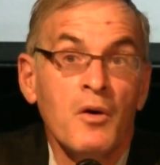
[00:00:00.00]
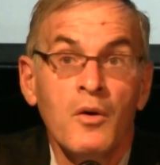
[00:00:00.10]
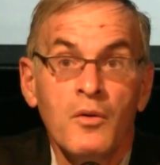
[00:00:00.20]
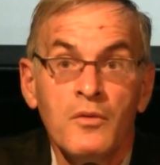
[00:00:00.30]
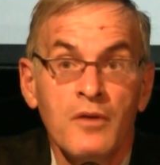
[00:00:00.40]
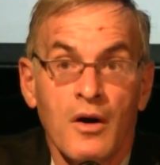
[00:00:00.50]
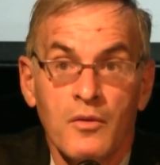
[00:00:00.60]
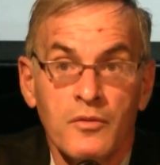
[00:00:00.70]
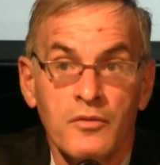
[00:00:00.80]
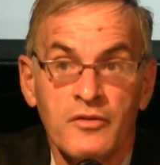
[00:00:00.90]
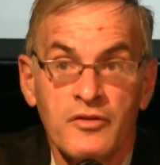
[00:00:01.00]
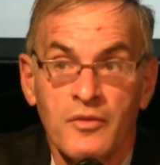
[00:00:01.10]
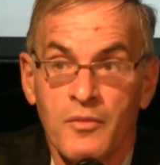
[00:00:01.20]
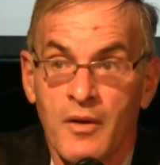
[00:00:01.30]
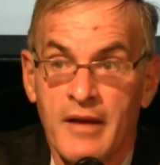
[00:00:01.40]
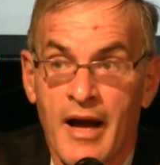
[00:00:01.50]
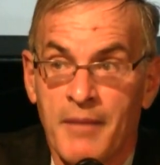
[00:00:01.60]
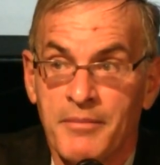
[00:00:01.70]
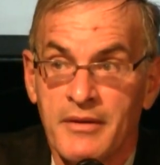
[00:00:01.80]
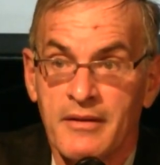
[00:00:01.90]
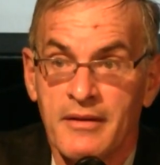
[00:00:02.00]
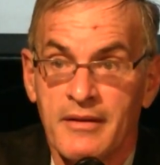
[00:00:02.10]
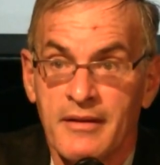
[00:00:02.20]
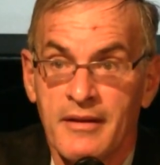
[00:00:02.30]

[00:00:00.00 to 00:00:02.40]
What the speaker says: who knows what happened?